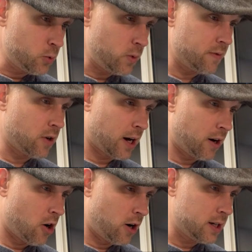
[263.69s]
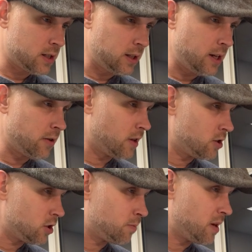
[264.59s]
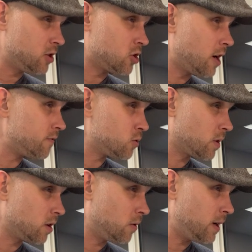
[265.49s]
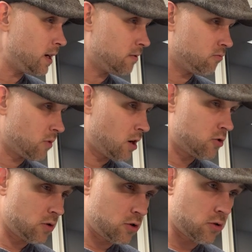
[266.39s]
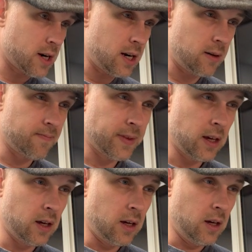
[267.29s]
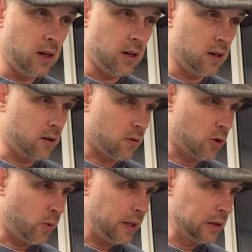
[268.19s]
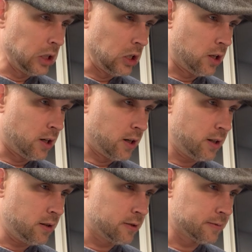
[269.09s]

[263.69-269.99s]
We've got an oscillator that just pinched off, so we're going to go ahead and enter a trade. And we're going long.